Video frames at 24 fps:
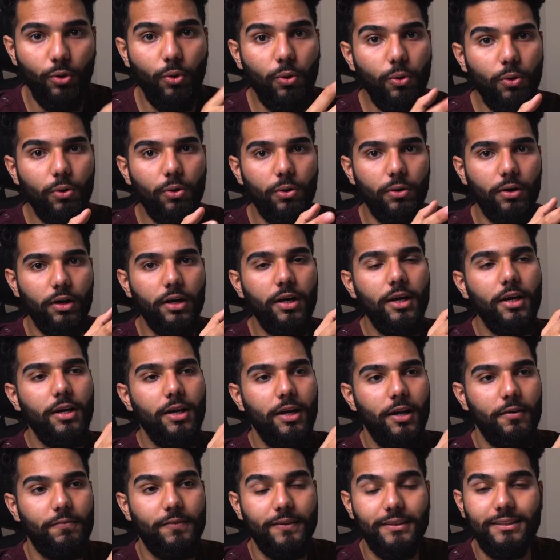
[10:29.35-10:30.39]
or
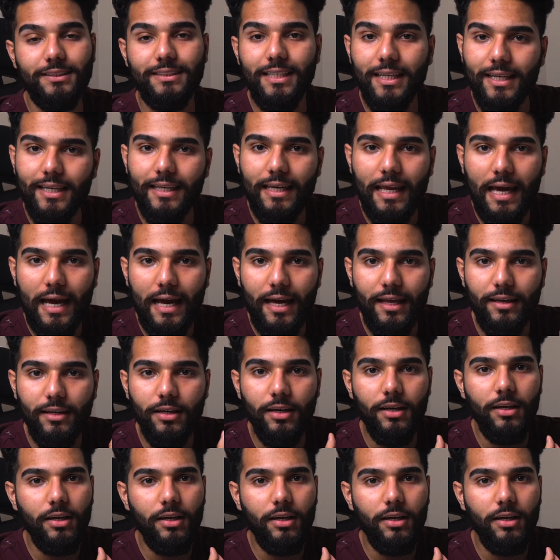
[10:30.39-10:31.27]
if it's secondhand,